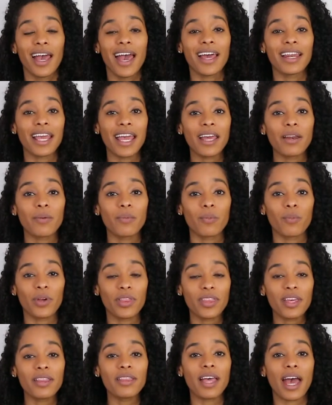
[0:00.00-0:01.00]
and
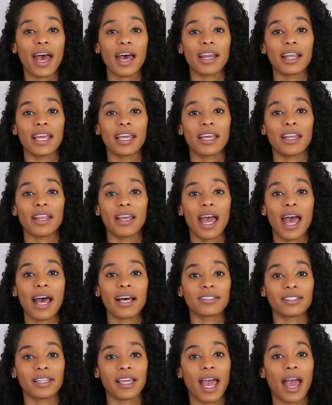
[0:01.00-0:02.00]
within that, it
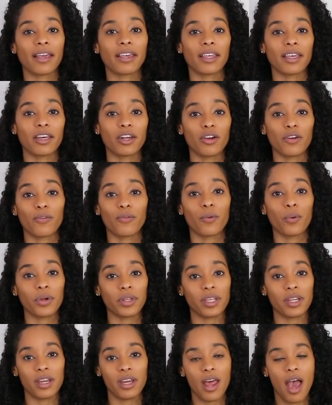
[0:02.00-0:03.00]
has a calculator
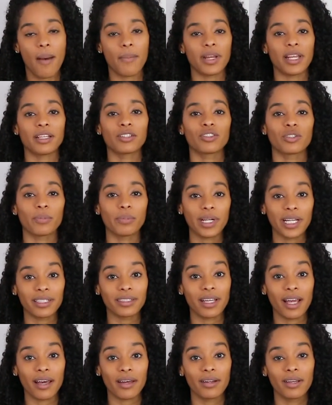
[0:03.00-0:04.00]
for the denomination
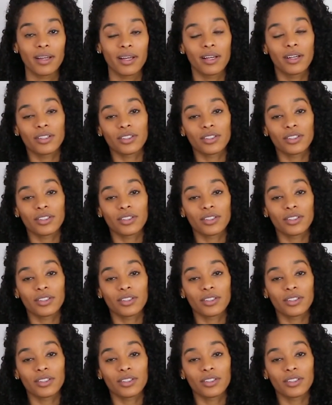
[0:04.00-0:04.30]
breakdown.